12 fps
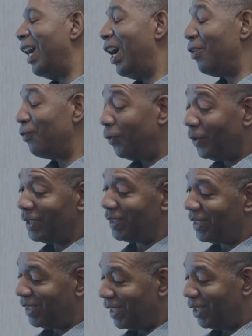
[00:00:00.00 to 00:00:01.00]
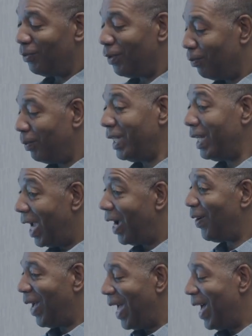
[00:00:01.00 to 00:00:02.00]
Unfortunately, what we
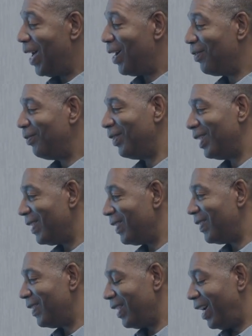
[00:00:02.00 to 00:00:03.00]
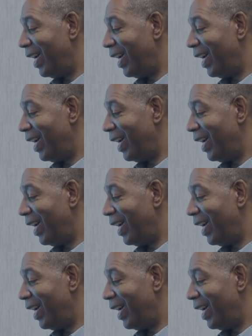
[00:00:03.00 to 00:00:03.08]
now have is